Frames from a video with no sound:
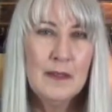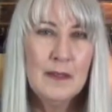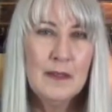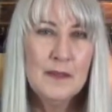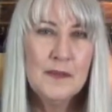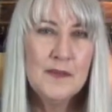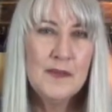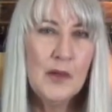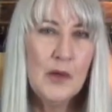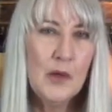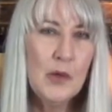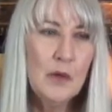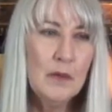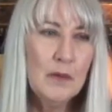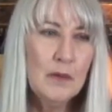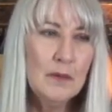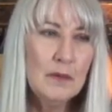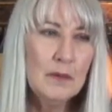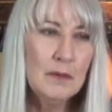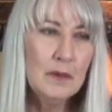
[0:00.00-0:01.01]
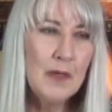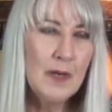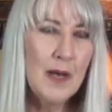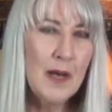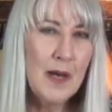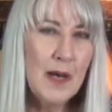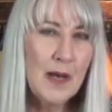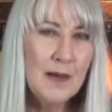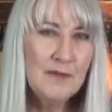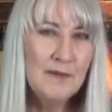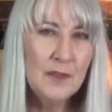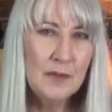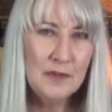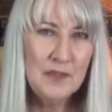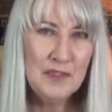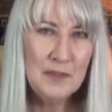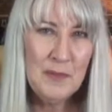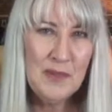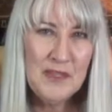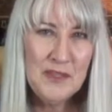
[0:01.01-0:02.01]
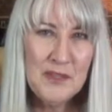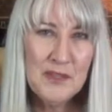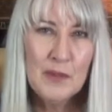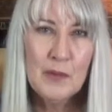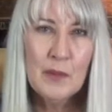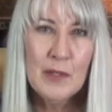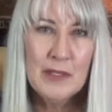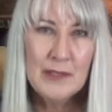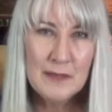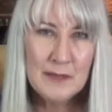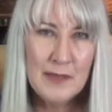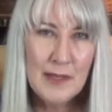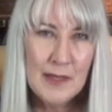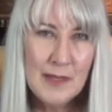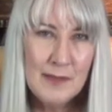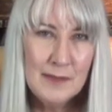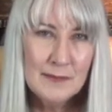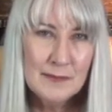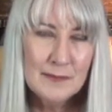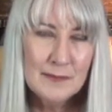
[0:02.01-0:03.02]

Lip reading: So I've told you my story today.